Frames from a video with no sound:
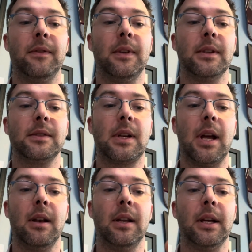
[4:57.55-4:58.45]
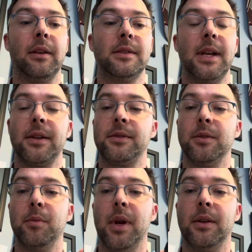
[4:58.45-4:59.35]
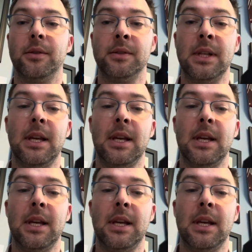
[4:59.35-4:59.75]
feels kind of like textured metal,